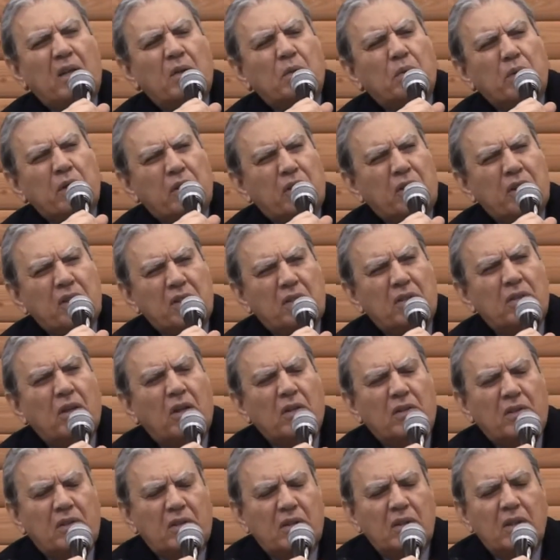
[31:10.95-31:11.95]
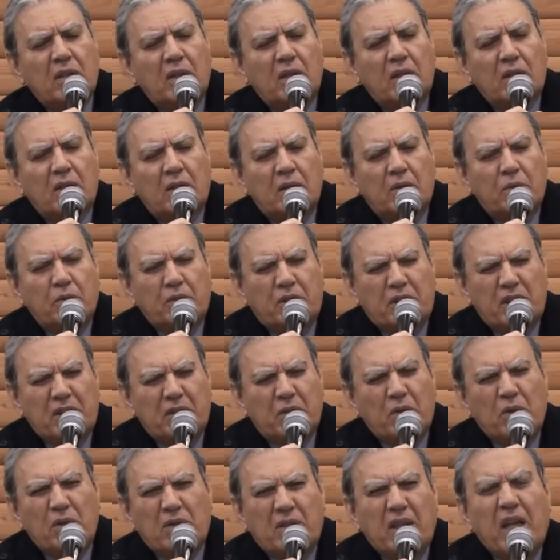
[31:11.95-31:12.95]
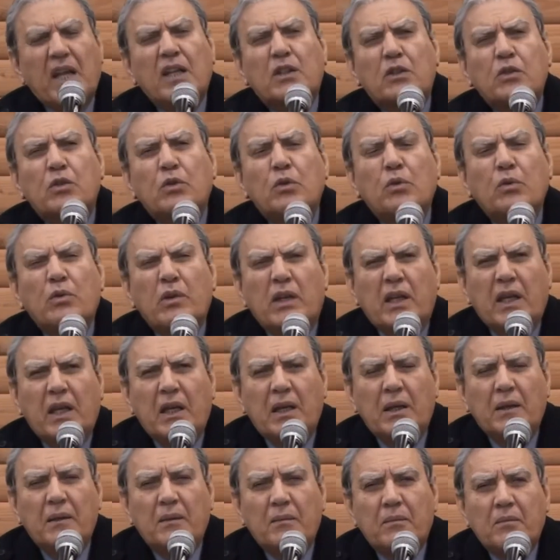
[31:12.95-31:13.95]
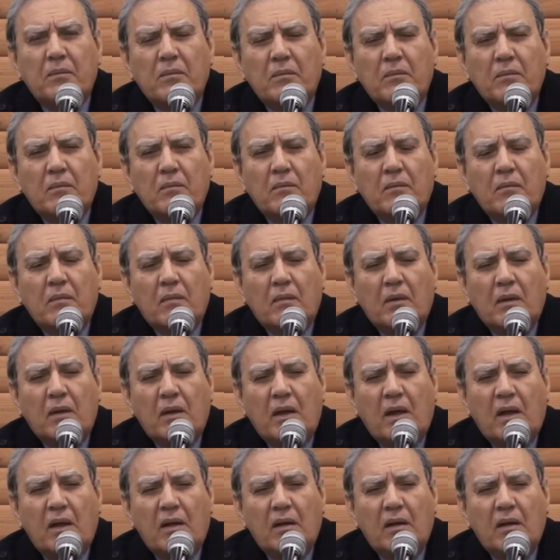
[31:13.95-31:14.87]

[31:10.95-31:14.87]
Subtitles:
website which is not that holy,